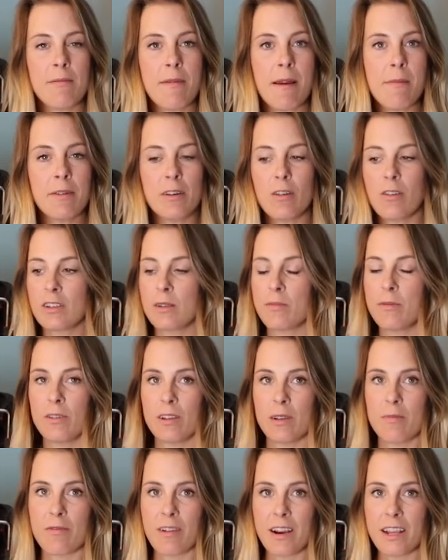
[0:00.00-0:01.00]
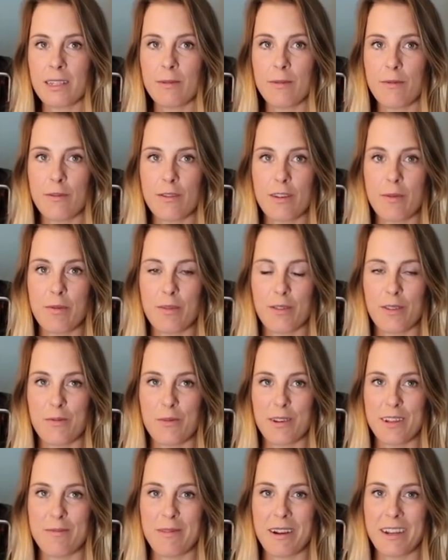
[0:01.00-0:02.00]
Remember not to pull your brakes before you put the
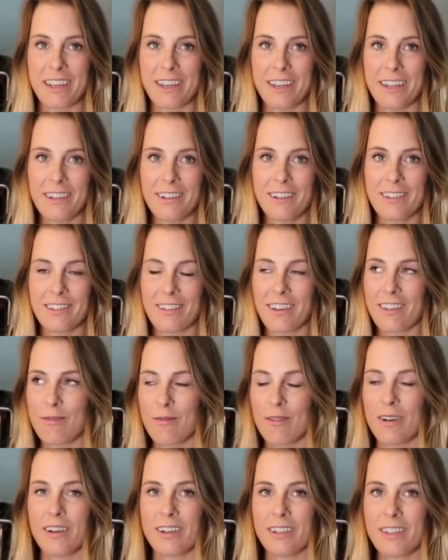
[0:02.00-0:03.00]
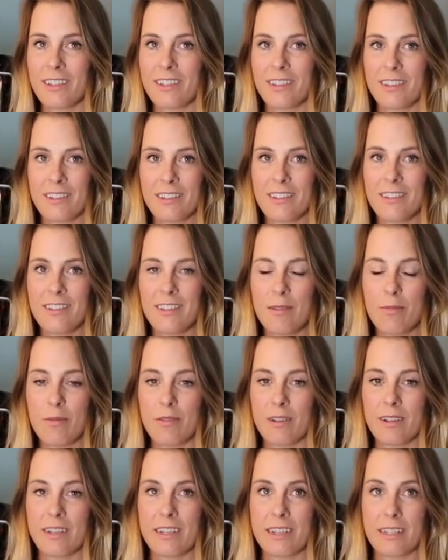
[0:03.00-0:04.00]
wheel back in, because otherwise you
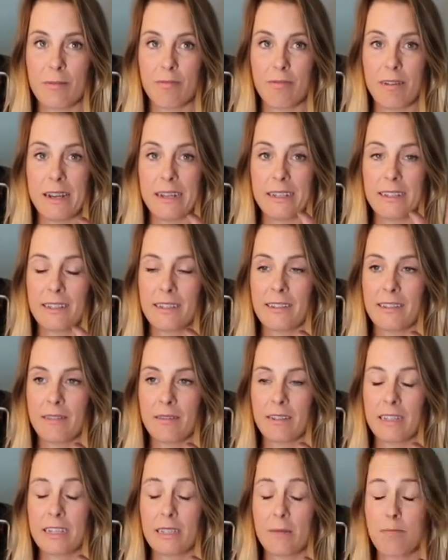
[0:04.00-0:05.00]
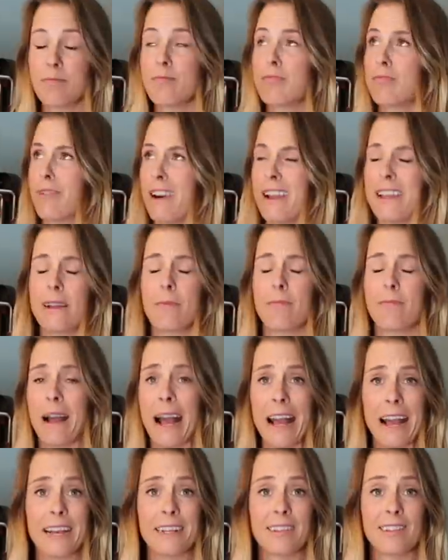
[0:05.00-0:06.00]
pull your disc brake
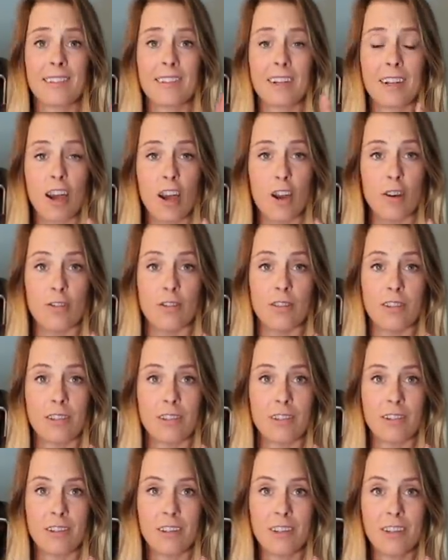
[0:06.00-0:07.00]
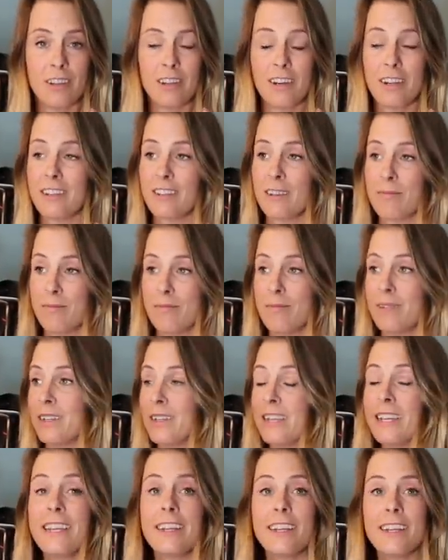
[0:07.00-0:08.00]
pads closed. And it's a
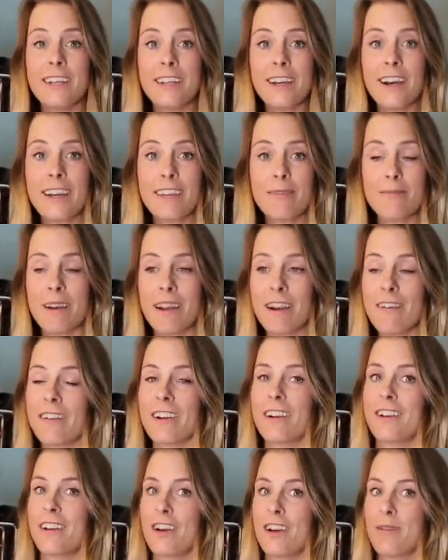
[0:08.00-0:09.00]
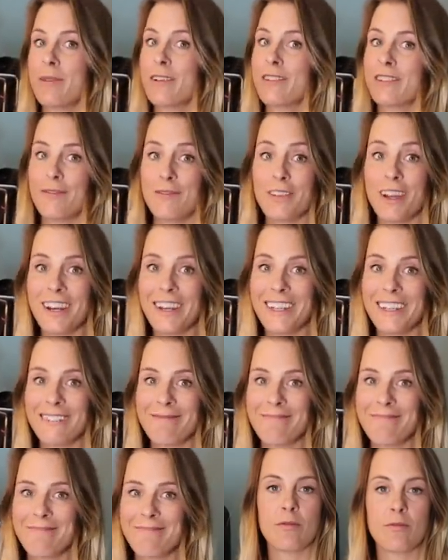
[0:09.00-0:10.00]
bleeding nightmare, and I know because I've done it.
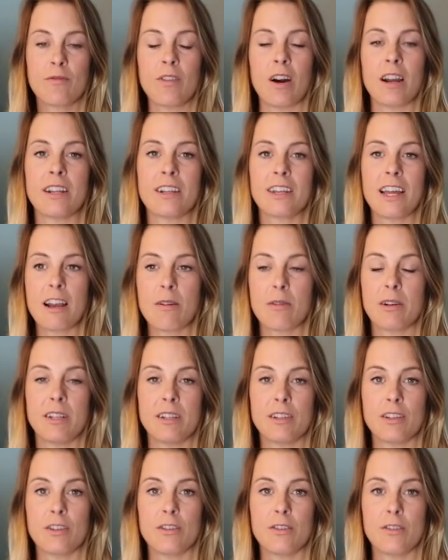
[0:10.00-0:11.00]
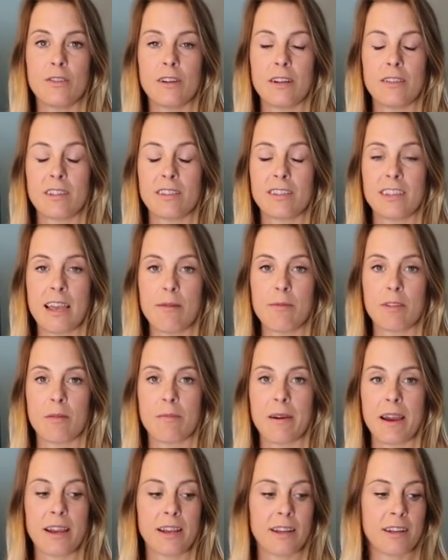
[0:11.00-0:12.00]
Right, now I'm going to do the same on the
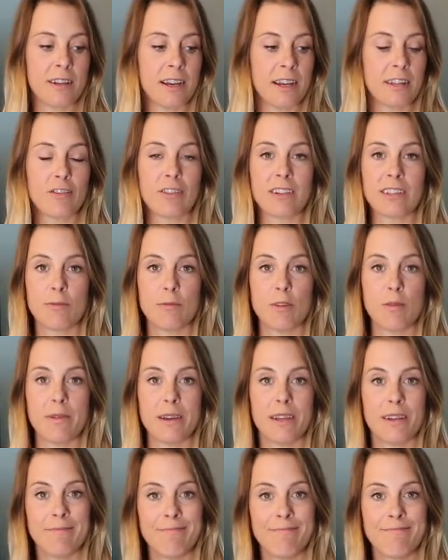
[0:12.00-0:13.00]
back and drink some more beer.